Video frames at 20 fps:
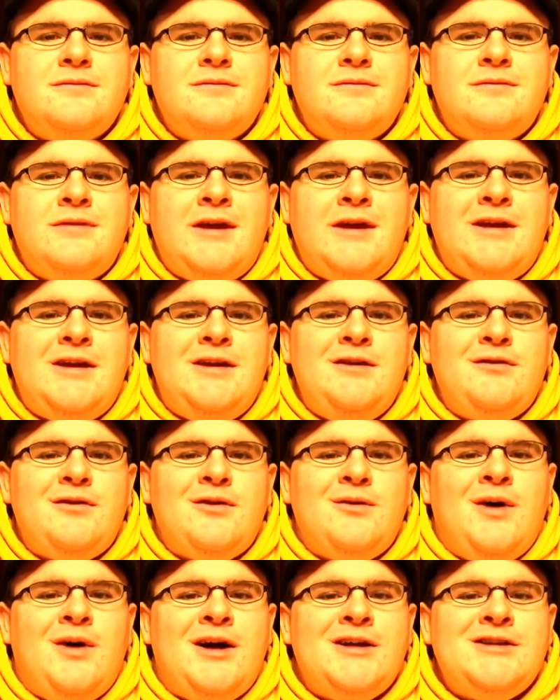thank you for
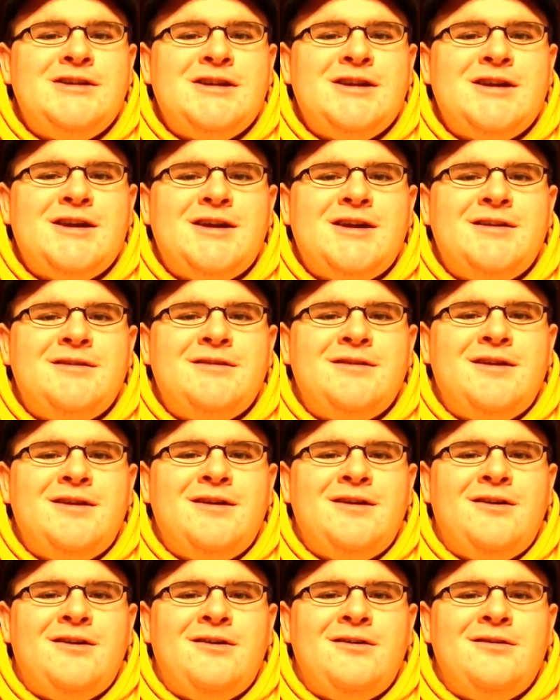watching, and
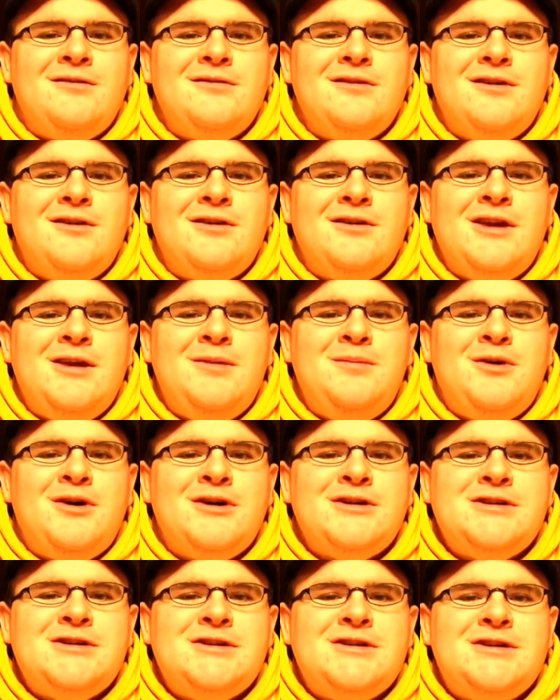I'll keep
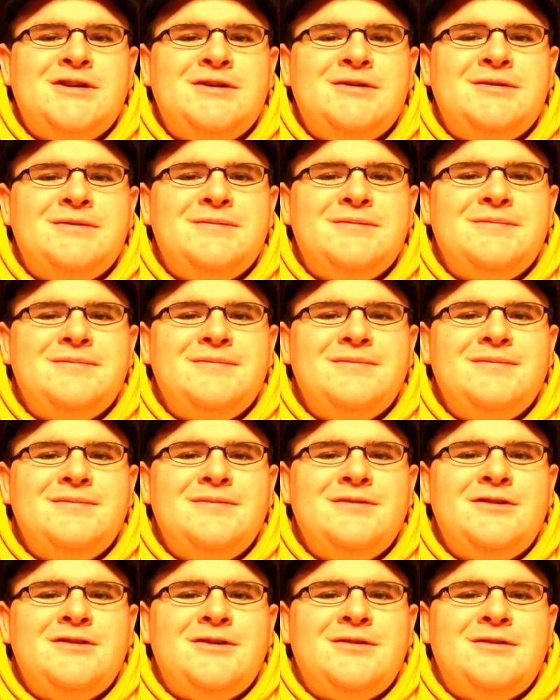watching you.
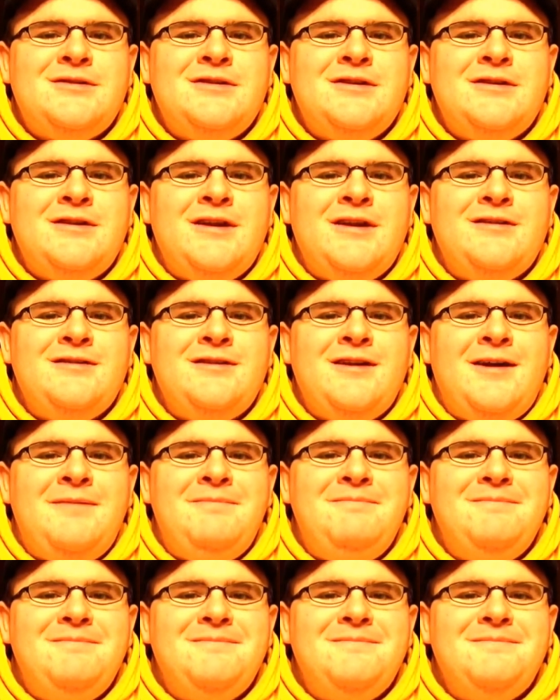So until next
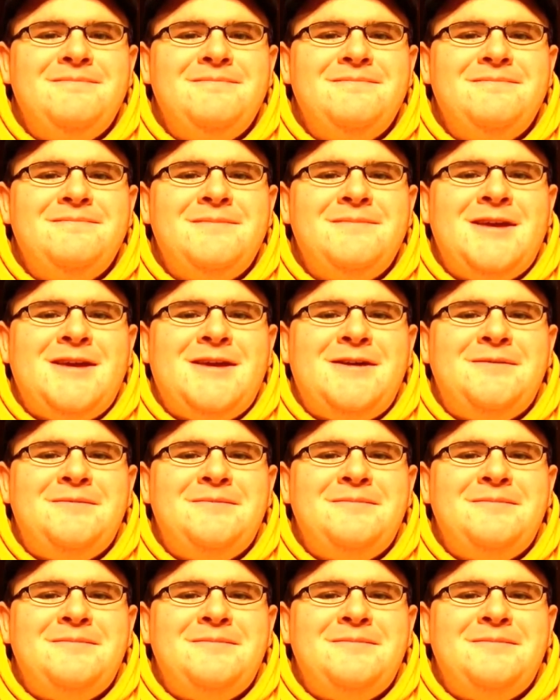time, thank you.